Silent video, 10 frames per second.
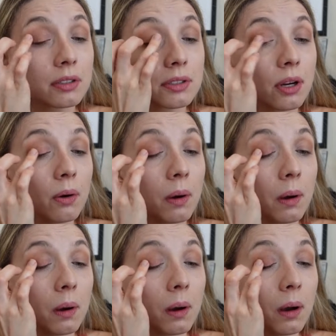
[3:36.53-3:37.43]
So
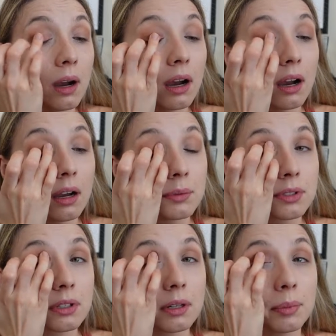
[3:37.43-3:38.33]
I'm
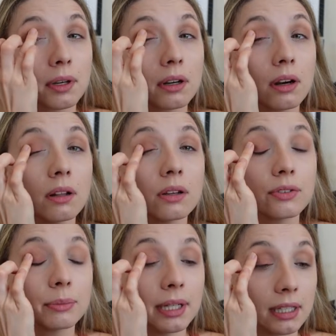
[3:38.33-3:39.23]
just gonna put it all
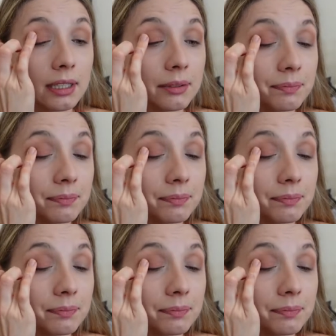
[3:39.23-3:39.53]
over my lid.